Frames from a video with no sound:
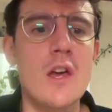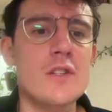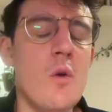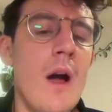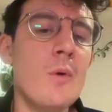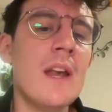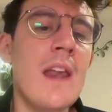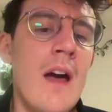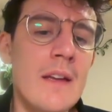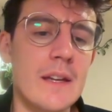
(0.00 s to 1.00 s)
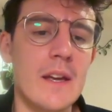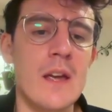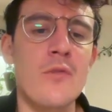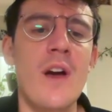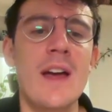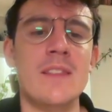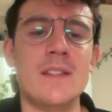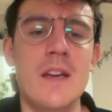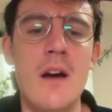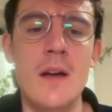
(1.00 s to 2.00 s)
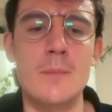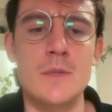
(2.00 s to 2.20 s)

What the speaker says: so I would like, if I had the time,